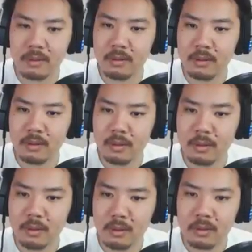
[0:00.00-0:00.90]

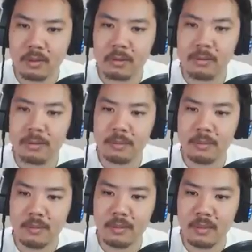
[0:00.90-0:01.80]

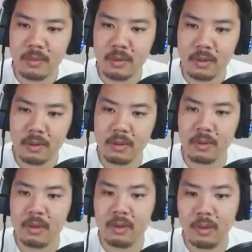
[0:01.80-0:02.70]

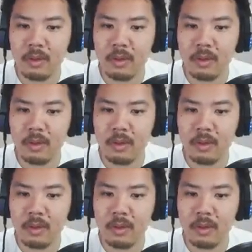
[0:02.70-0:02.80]
Nothing is said.